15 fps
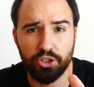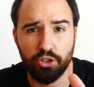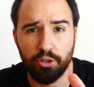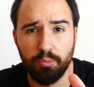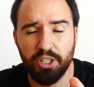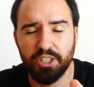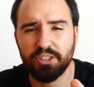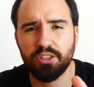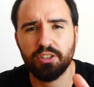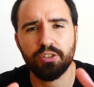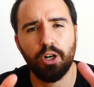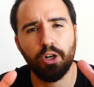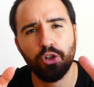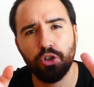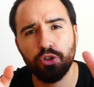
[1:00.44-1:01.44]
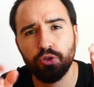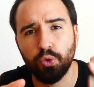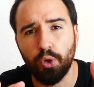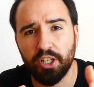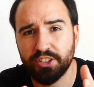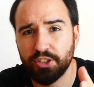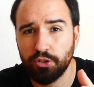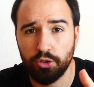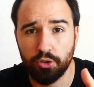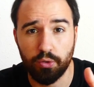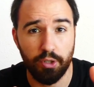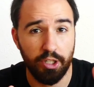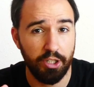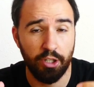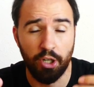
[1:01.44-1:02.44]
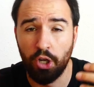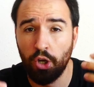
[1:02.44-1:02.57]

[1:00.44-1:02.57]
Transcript: on the business are going to ask you to create